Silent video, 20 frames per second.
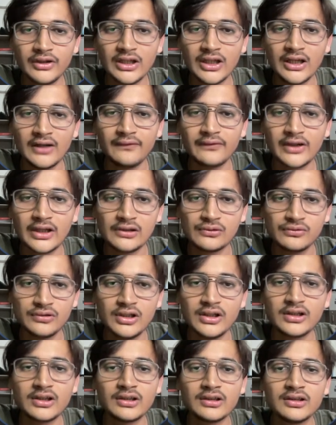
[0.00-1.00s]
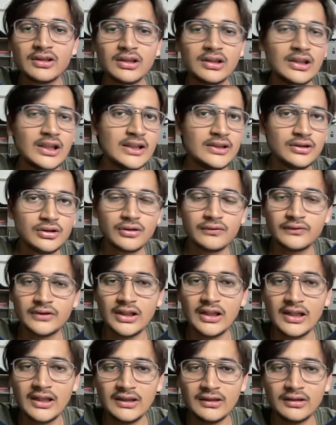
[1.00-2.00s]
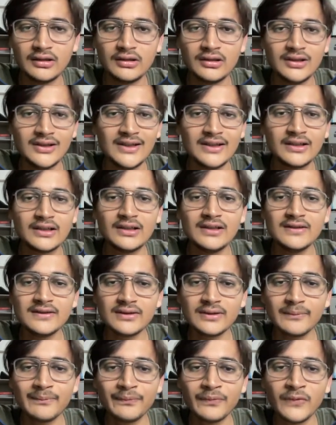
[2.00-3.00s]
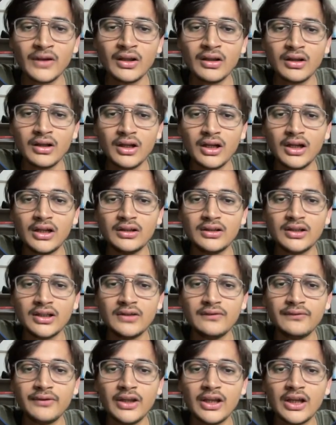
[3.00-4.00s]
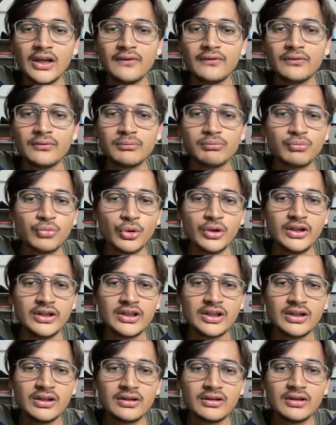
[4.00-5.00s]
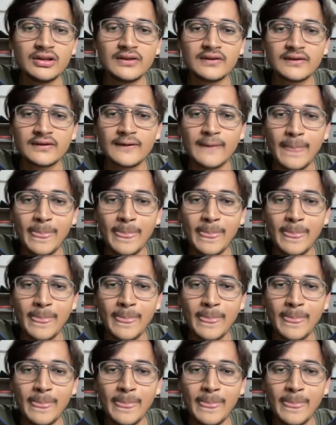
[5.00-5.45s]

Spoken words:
have calculated the length of the linked list, and then we have pointed this